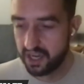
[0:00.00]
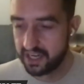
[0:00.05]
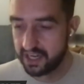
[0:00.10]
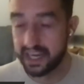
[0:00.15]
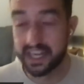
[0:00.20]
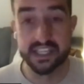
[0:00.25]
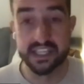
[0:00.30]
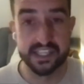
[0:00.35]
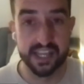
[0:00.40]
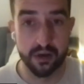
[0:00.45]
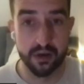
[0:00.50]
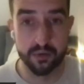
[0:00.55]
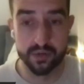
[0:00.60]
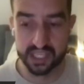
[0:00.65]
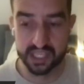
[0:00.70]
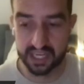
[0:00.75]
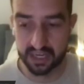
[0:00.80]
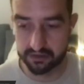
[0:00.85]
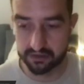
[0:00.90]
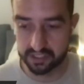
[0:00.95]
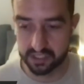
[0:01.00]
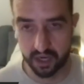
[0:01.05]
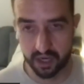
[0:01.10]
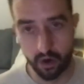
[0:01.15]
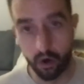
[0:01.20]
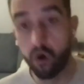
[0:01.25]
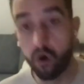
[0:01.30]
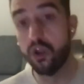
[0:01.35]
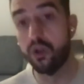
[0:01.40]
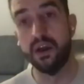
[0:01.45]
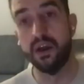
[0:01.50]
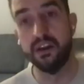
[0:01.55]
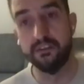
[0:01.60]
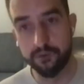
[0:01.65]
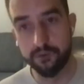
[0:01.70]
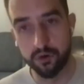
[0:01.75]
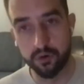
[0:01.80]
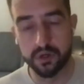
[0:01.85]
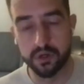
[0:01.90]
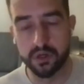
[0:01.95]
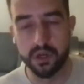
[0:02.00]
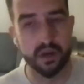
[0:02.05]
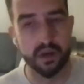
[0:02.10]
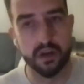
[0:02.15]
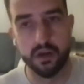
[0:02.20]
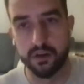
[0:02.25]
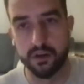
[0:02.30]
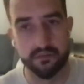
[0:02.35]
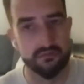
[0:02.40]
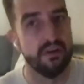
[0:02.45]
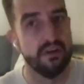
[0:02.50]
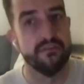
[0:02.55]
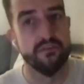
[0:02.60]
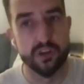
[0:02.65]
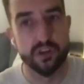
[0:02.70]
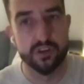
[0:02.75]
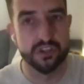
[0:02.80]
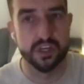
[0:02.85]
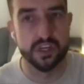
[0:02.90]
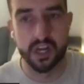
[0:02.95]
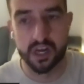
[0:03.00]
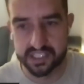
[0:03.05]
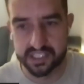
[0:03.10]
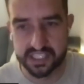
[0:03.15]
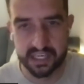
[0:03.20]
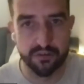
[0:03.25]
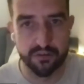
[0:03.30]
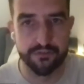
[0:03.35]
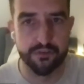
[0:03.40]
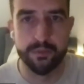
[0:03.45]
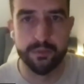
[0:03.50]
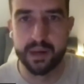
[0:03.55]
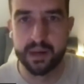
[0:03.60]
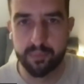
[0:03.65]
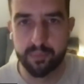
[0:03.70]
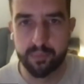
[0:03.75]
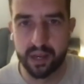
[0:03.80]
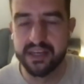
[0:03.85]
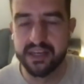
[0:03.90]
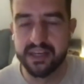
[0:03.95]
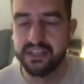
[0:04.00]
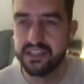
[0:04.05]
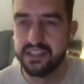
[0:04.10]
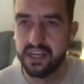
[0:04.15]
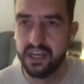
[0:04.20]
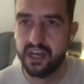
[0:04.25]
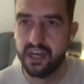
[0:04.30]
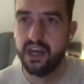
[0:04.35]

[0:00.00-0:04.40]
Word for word: Cancelo was allowed to get all the way forward, like kind of revolutionised how fullback plays.